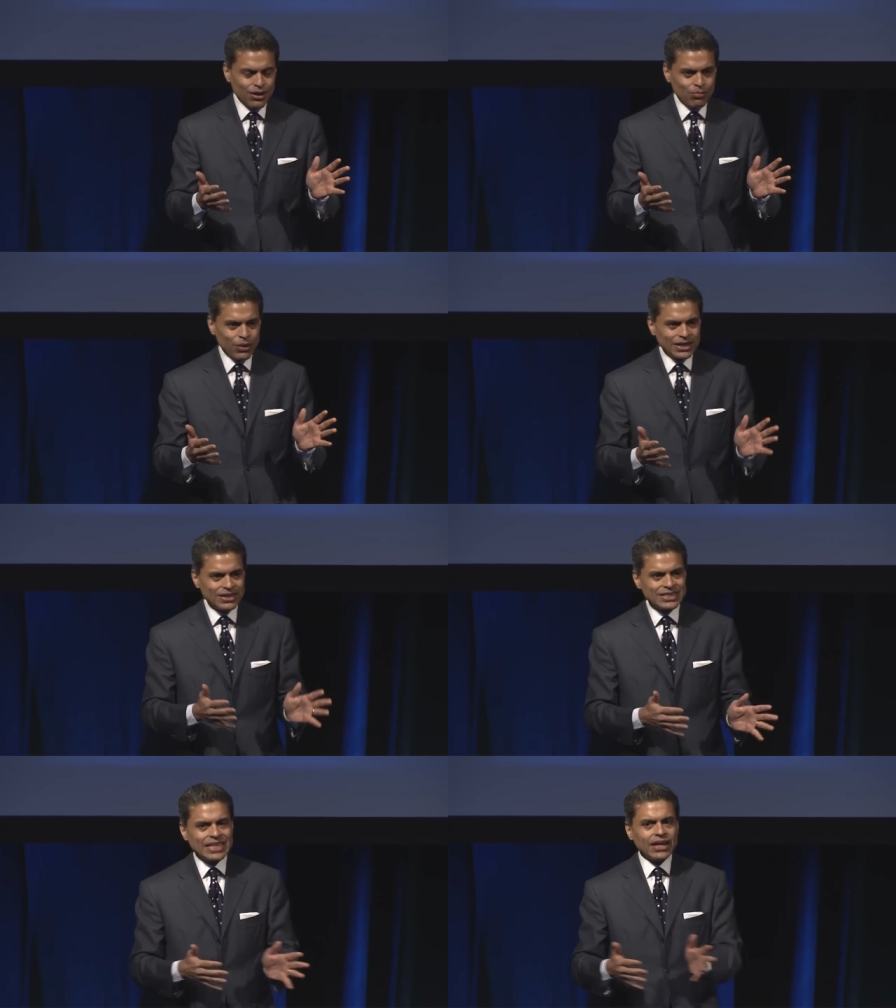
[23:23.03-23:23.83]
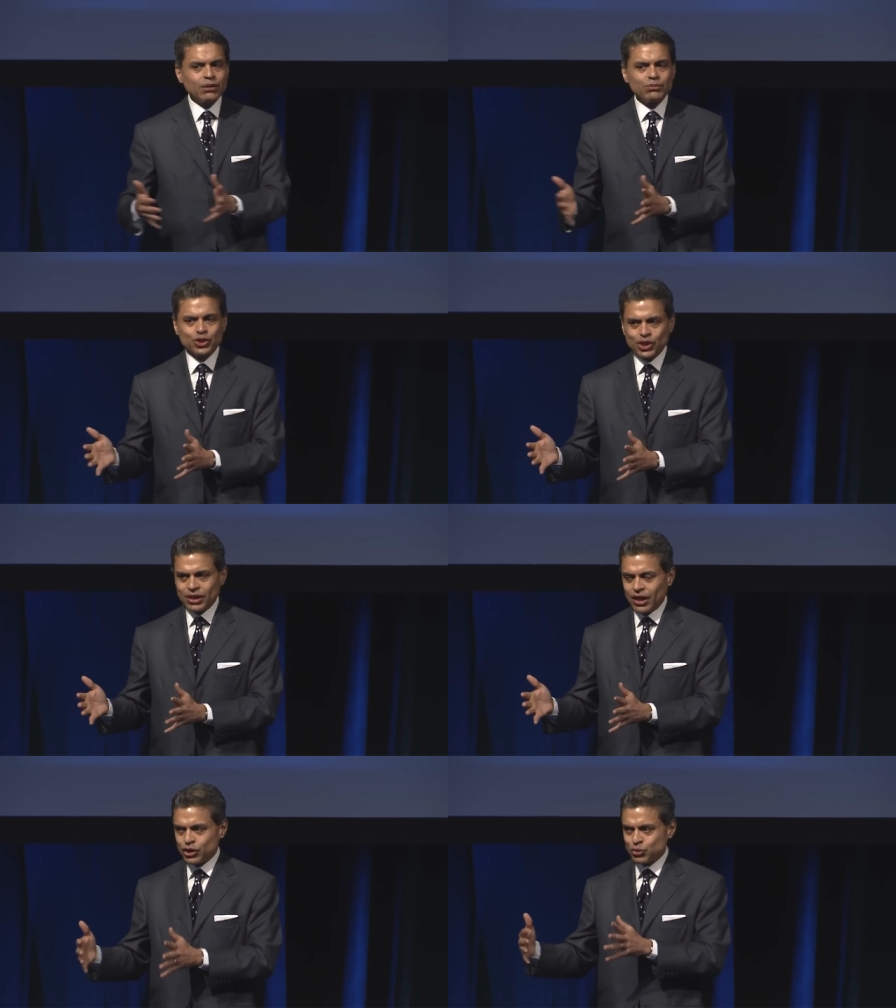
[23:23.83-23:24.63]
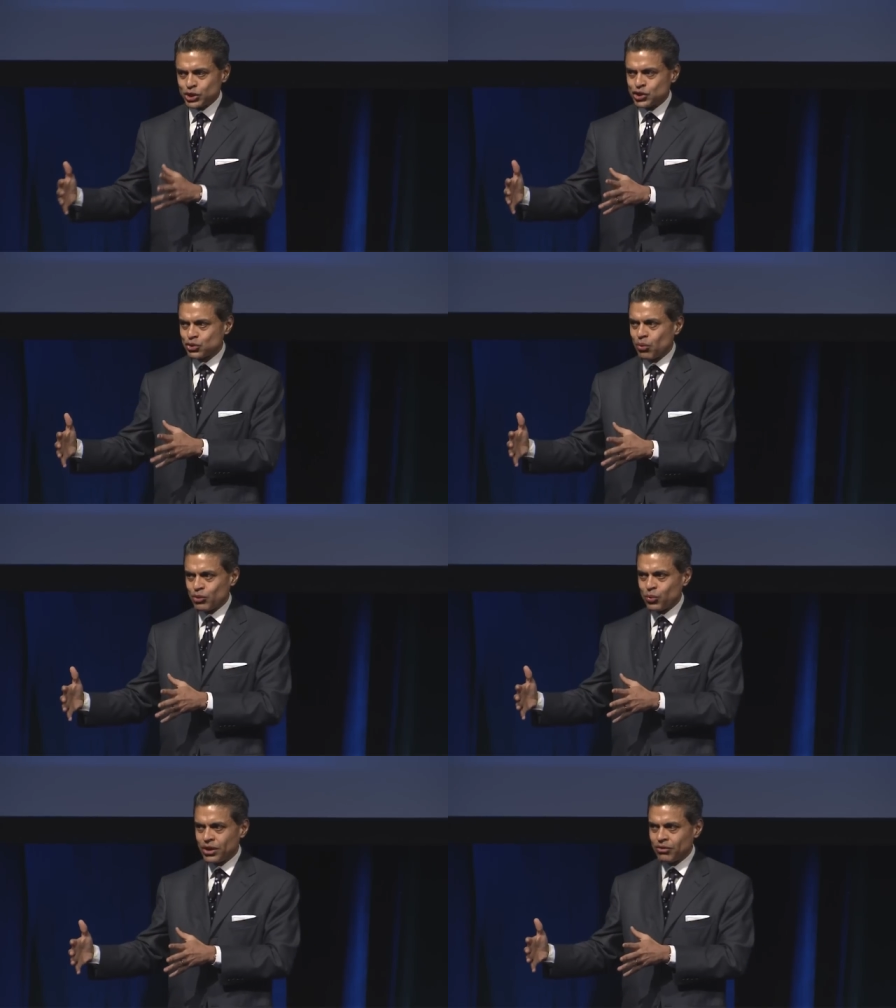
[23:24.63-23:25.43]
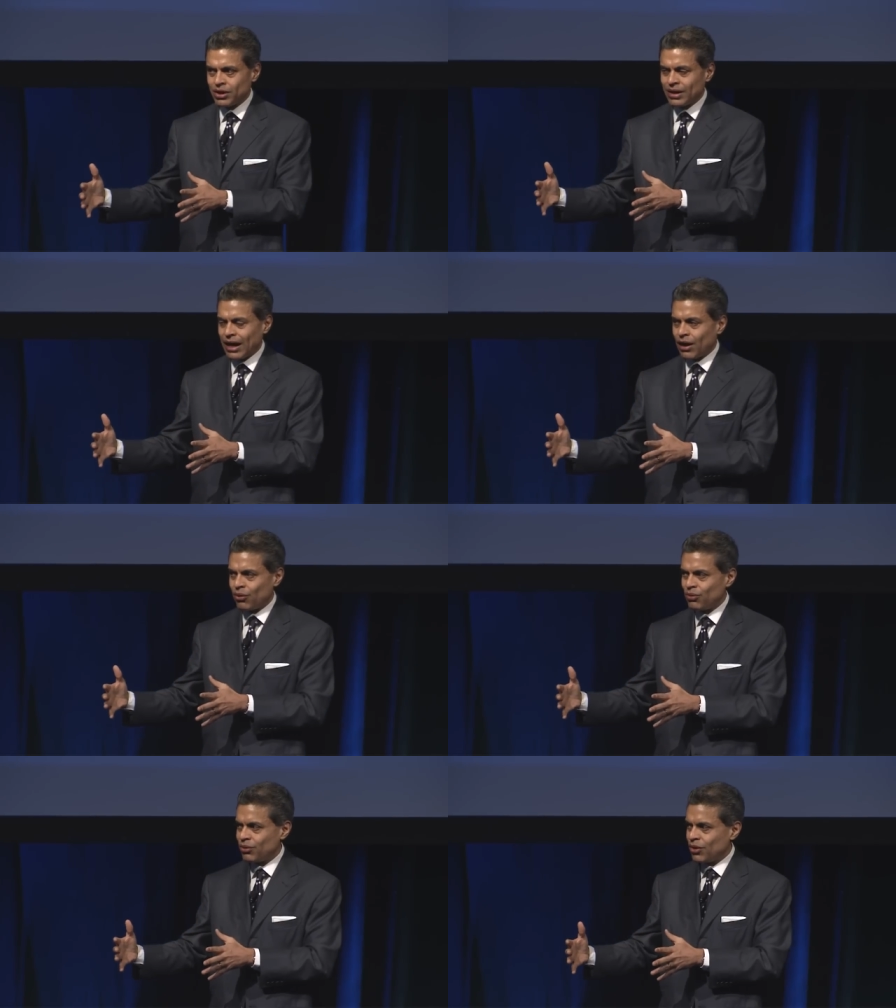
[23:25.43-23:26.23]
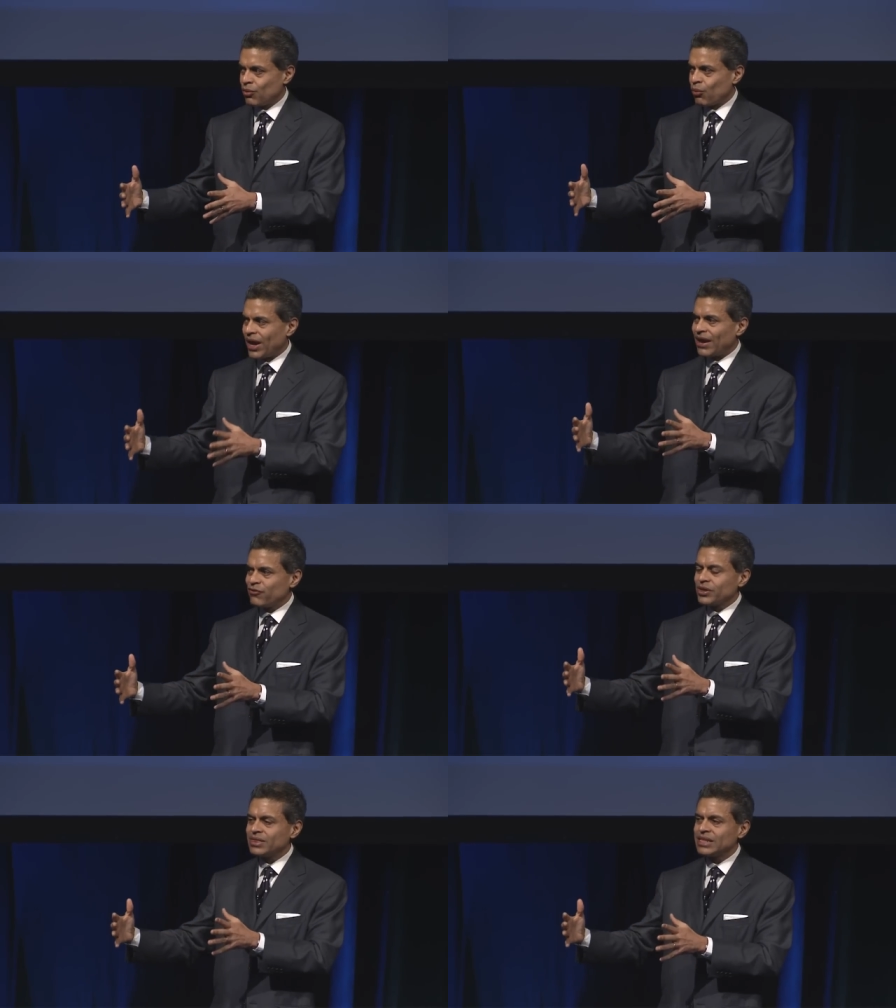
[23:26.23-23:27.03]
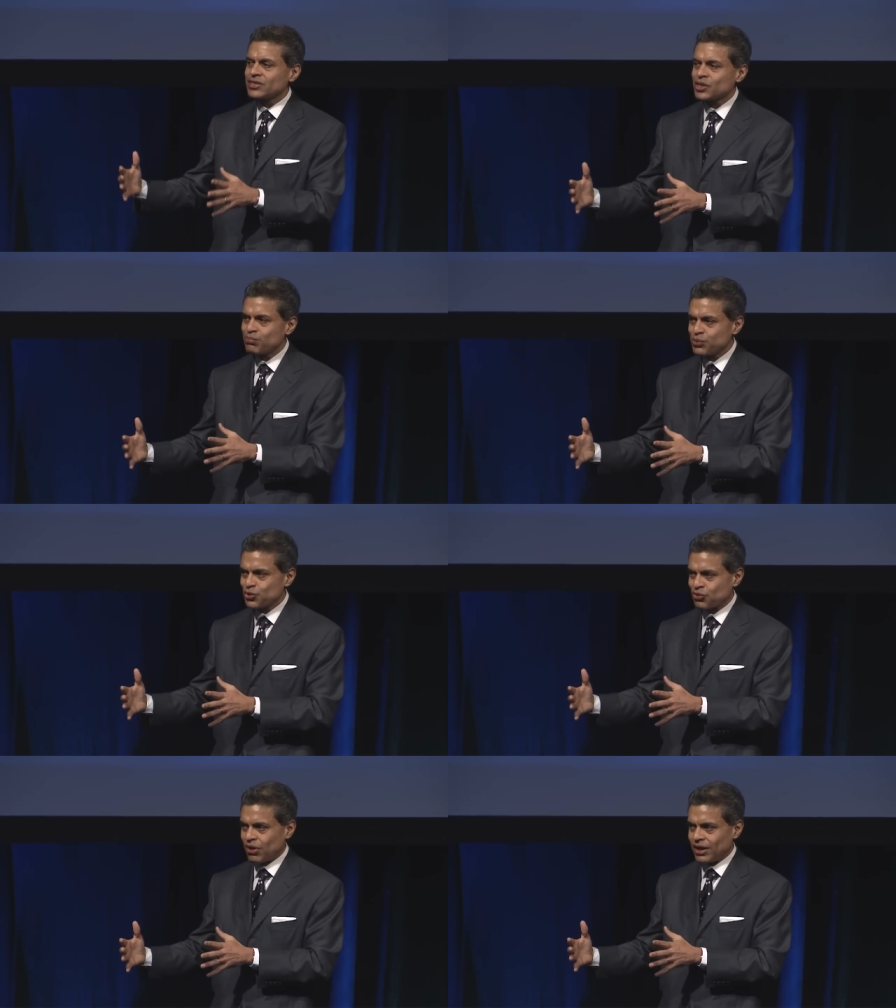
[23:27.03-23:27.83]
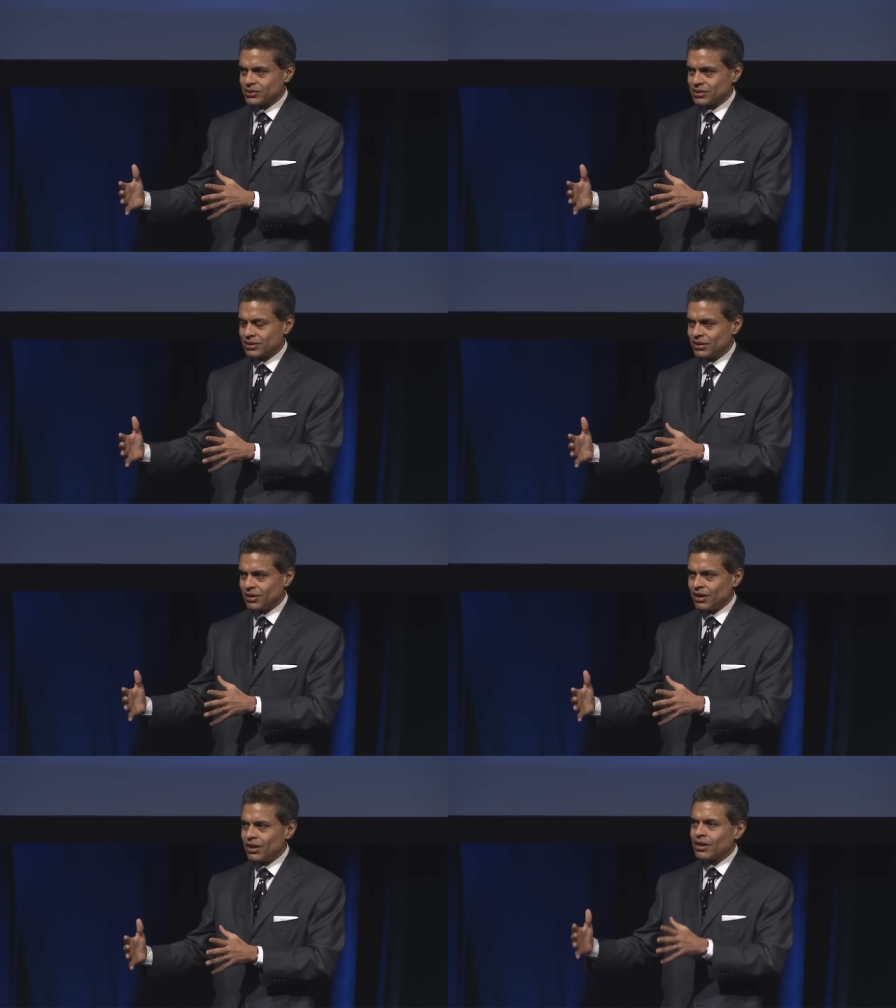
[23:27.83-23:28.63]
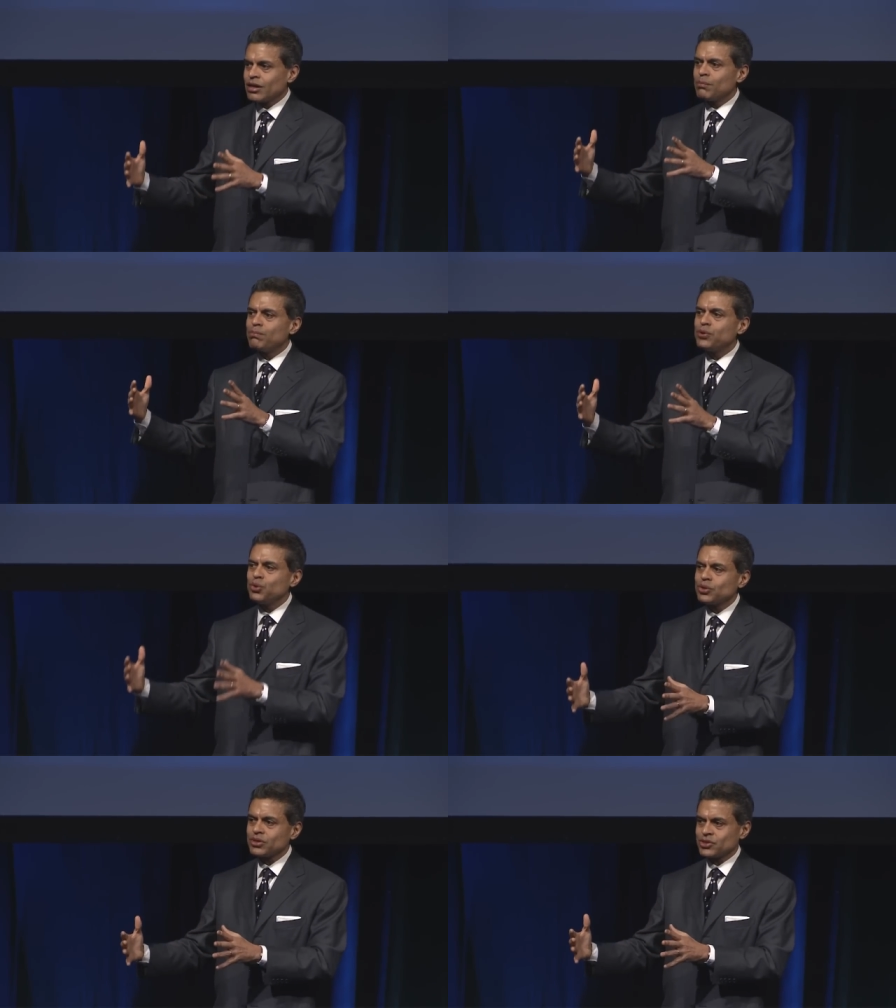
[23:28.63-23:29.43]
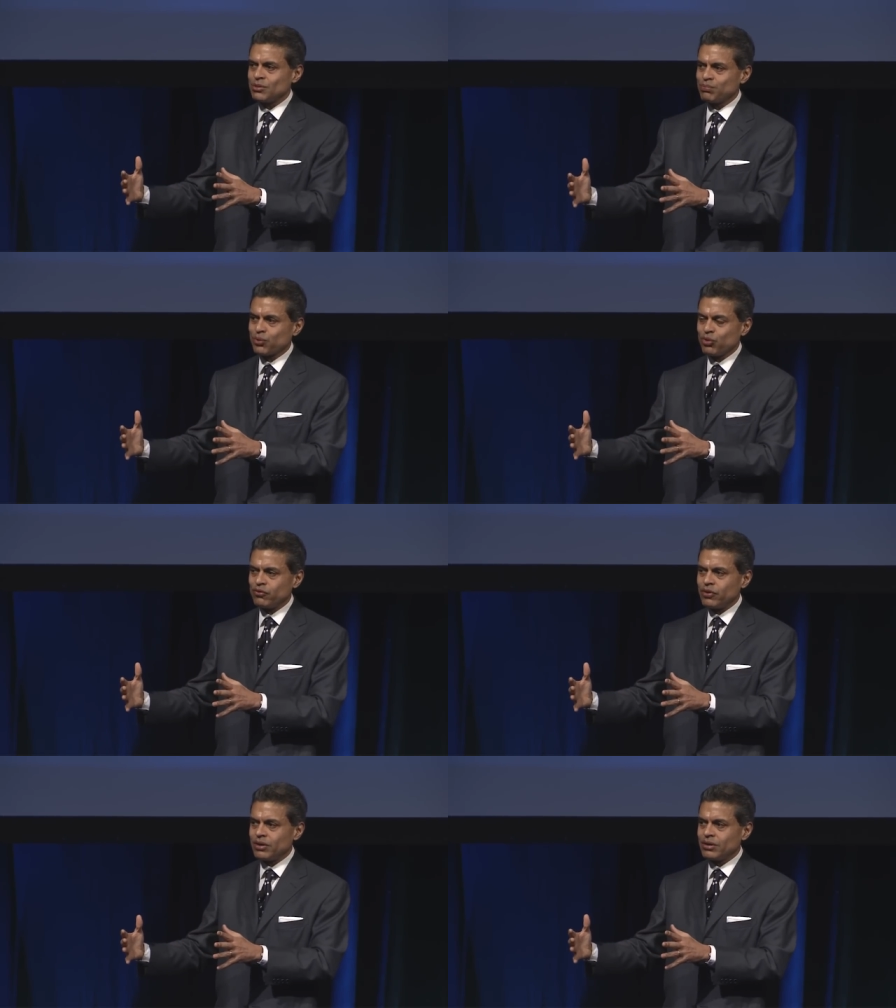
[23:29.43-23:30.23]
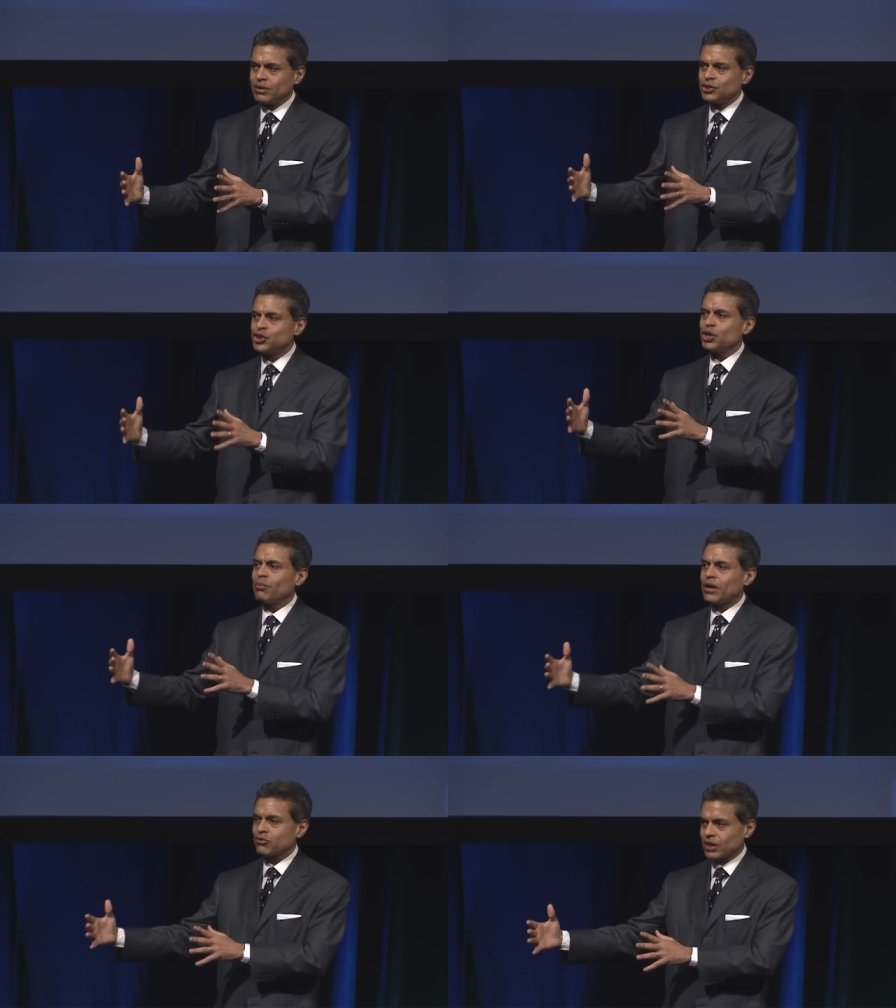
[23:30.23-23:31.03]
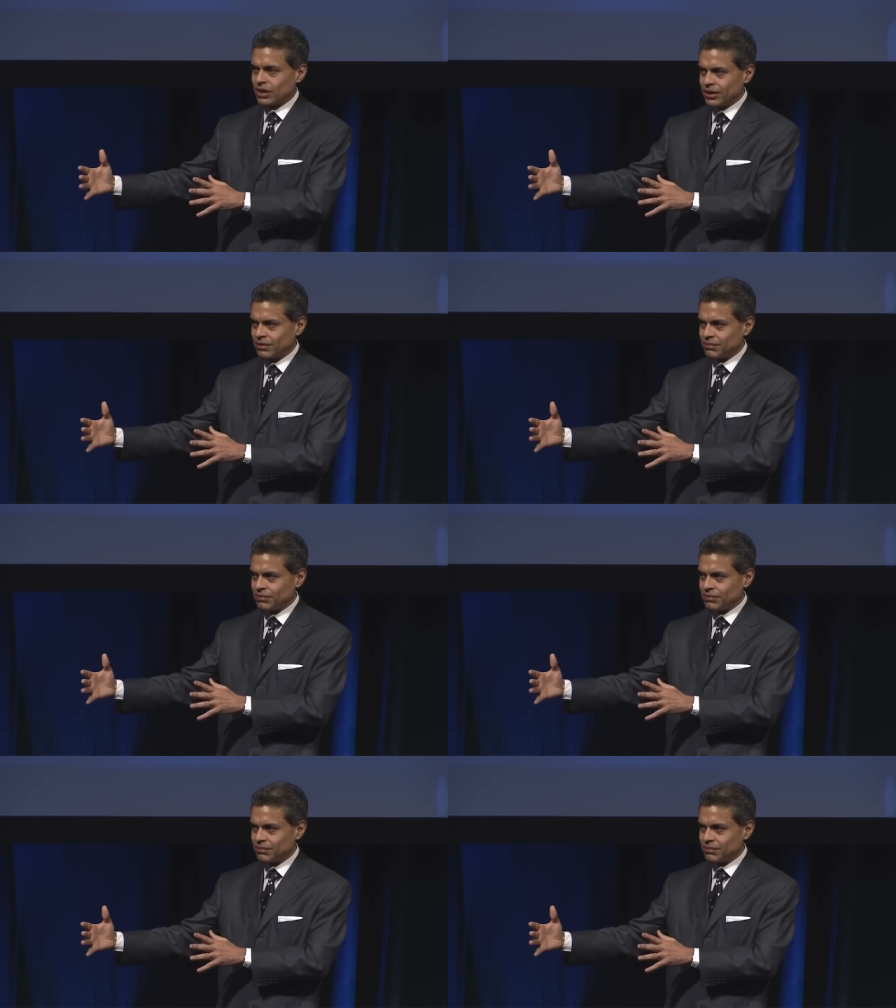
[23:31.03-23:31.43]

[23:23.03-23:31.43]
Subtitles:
But in the second machine age, which is the one we're in now, where everything is computerized, computers improve geometrically.